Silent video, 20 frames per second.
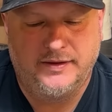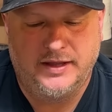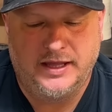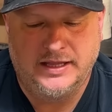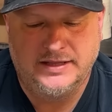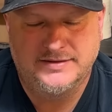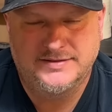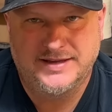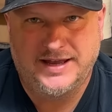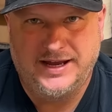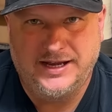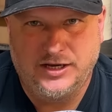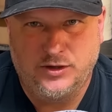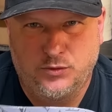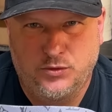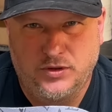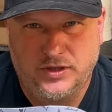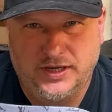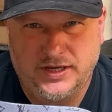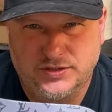inside it
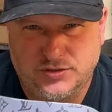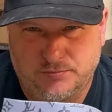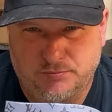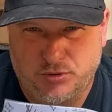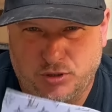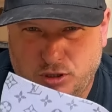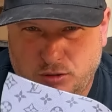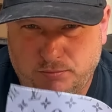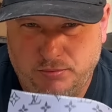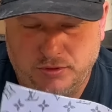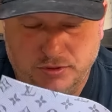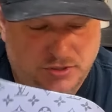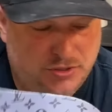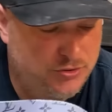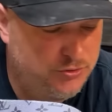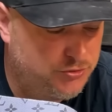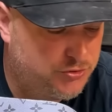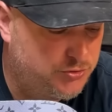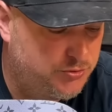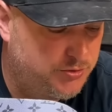really has a purple
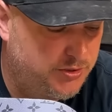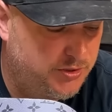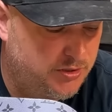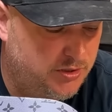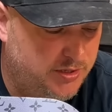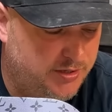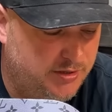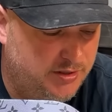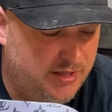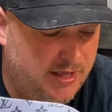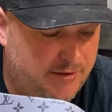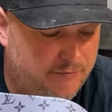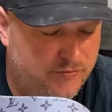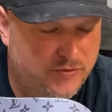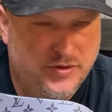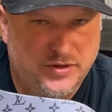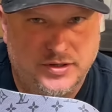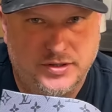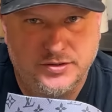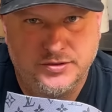hue to it, or like a
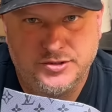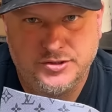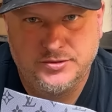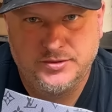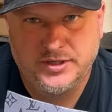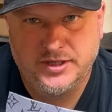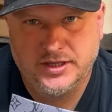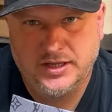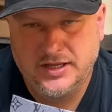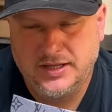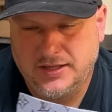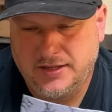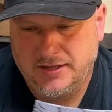lavender hue to it.